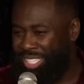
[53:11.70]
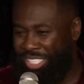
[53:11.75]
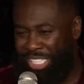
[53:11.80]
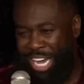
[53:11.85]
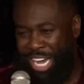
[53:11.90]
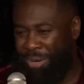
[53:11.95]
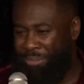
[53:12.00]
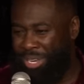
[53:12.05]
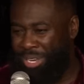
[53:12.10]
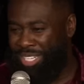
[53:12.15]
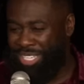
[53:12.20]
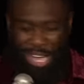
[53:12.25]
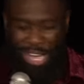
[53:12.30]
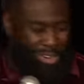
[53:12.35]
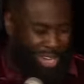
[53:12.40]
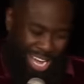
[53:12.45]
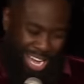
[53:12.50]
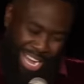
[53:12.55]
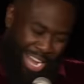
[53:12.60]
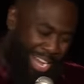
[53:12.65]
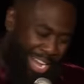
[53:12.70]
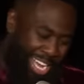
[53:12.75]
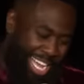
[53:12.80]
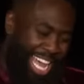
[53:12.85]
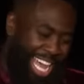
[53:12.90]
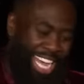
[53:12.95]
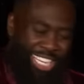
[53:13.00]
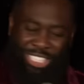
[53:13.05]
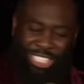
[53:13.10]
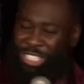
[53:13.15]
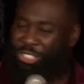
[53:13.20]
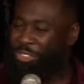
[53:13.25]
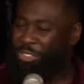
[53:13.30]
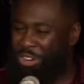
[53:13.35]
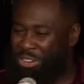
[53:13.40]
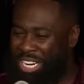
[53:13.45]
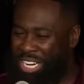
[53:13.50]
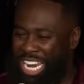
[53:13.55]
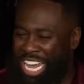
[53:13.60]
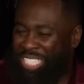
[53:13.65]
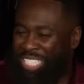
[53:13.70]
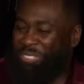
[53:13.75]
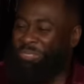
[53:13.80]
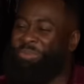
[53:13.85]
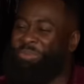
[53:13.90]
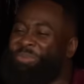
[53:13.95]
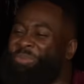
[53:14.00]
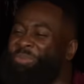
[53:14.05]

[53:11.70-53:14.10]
Do you know what I mean? And she's very long.